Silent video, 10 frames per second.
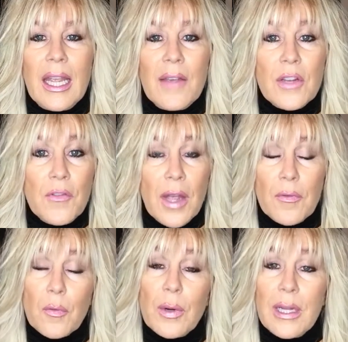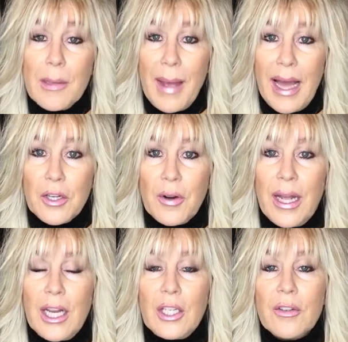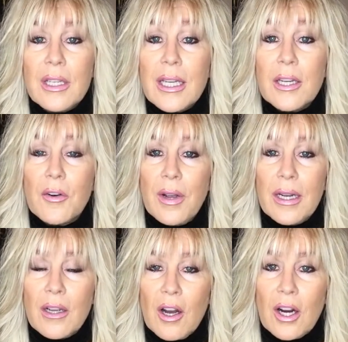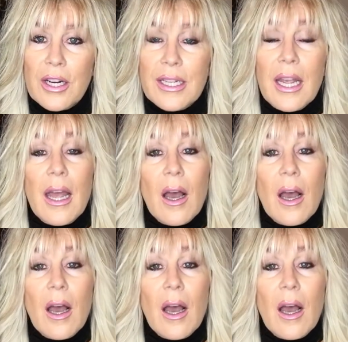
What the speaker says: Even if you have really bad credit, you can get a credit card,